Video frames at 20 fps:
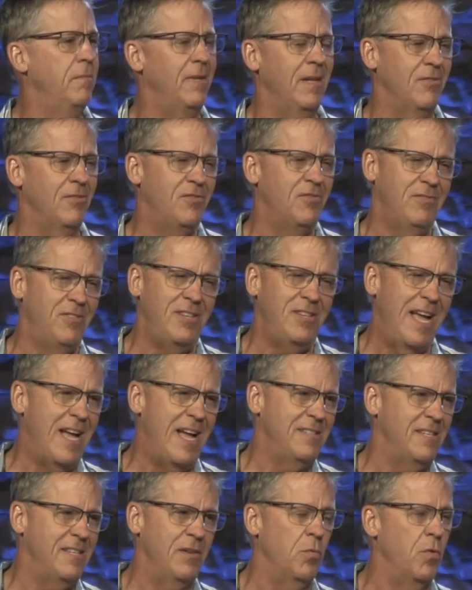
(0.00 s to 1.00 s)
no,
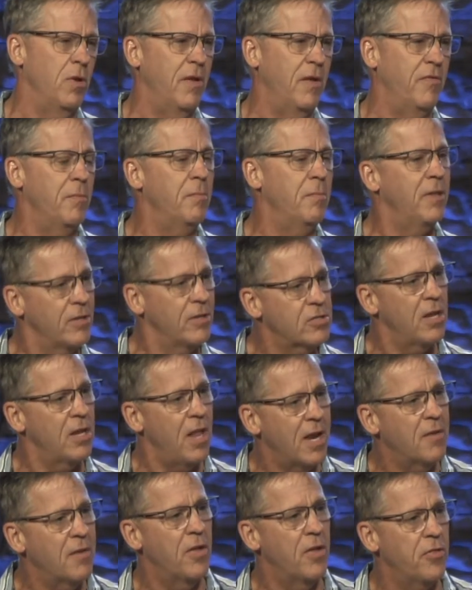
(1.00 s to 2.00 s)
jazz isn't one of them, but there's a
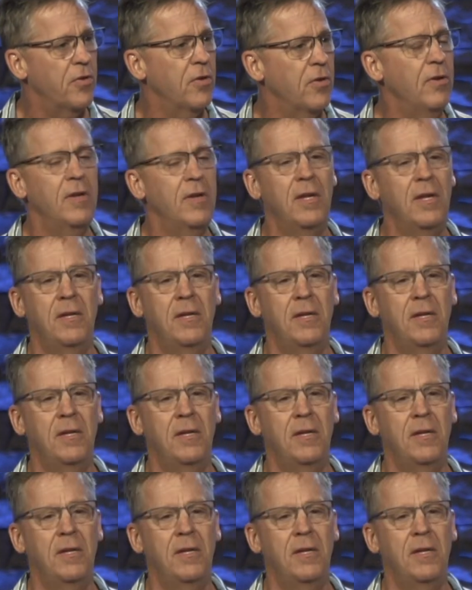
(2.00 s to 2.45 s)
lot of other.